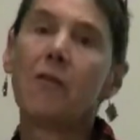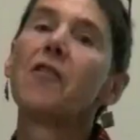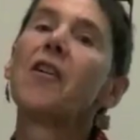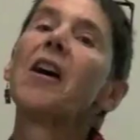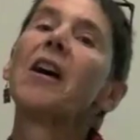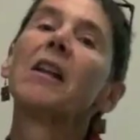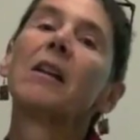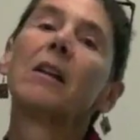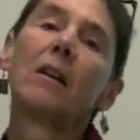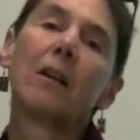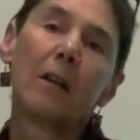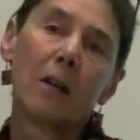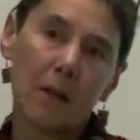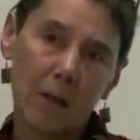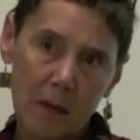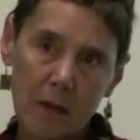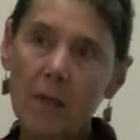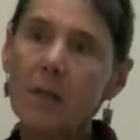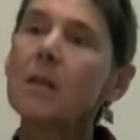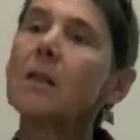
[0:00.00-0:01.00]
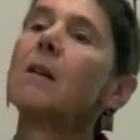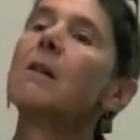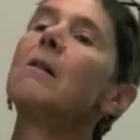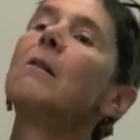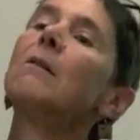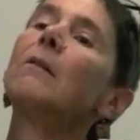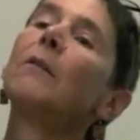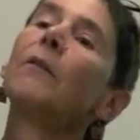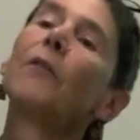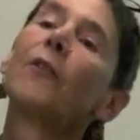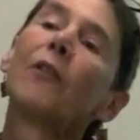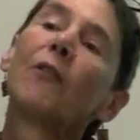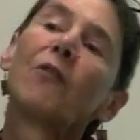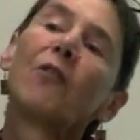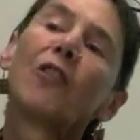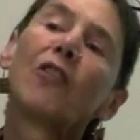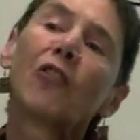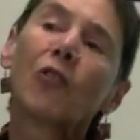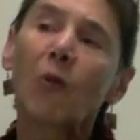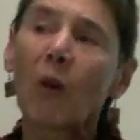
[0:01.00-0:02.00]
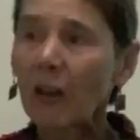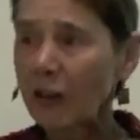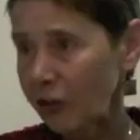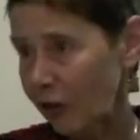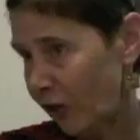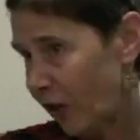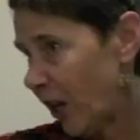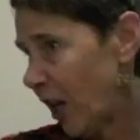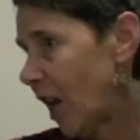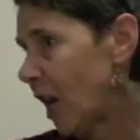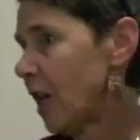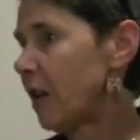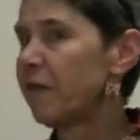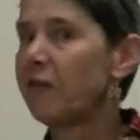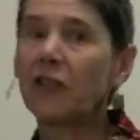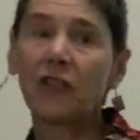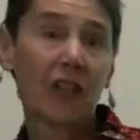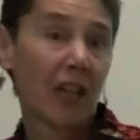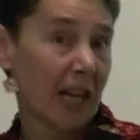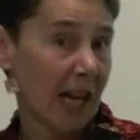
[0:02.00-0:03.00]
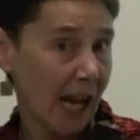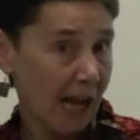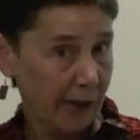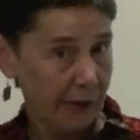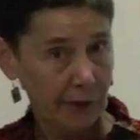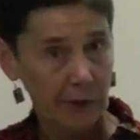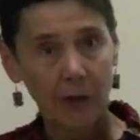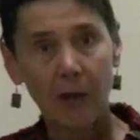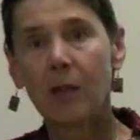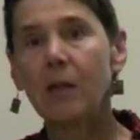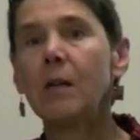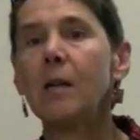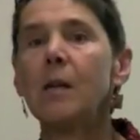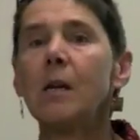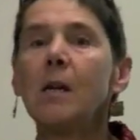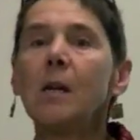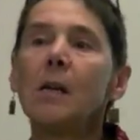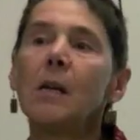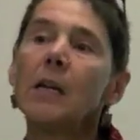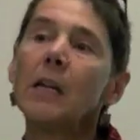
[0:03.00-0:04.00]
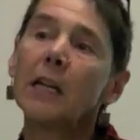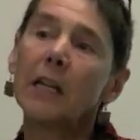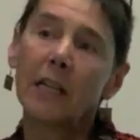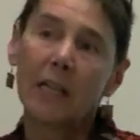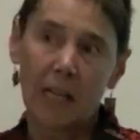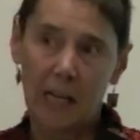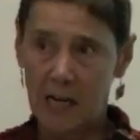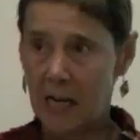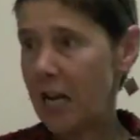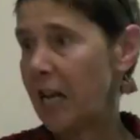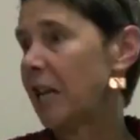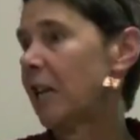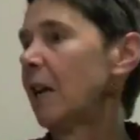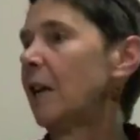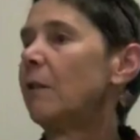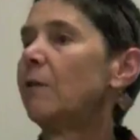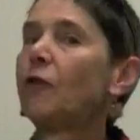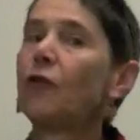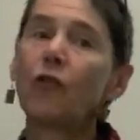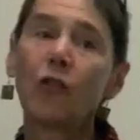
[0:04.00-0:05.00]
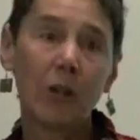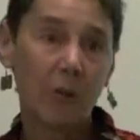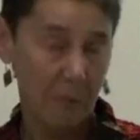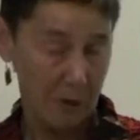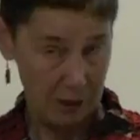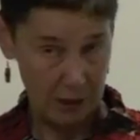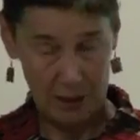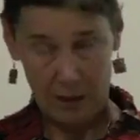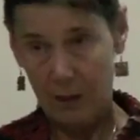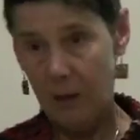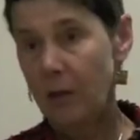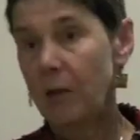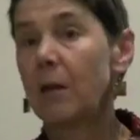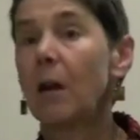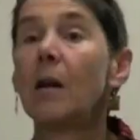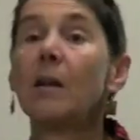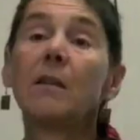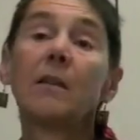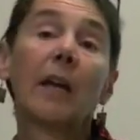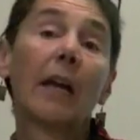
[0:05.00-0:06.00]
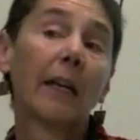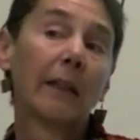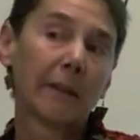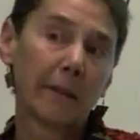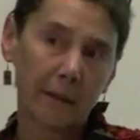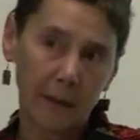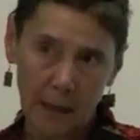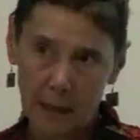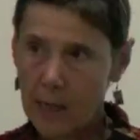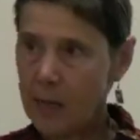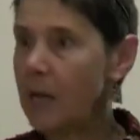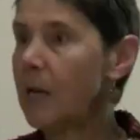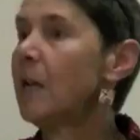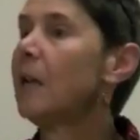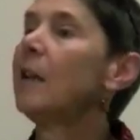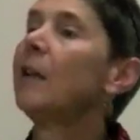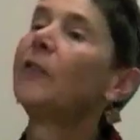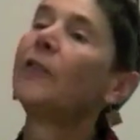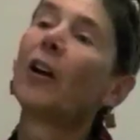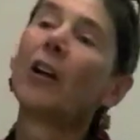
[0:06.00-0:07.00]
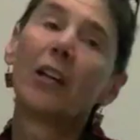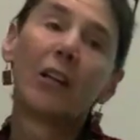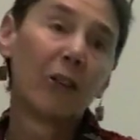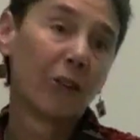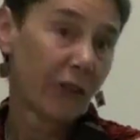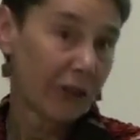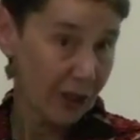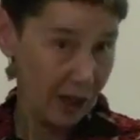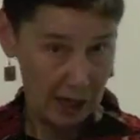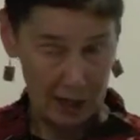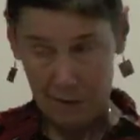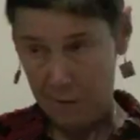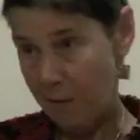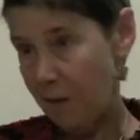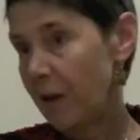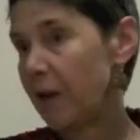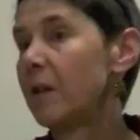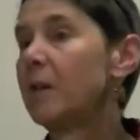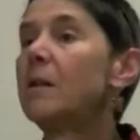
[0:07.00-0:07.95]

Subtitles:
that, you know, the first question that any of us get asked in any kind of treatment context is, are you safe?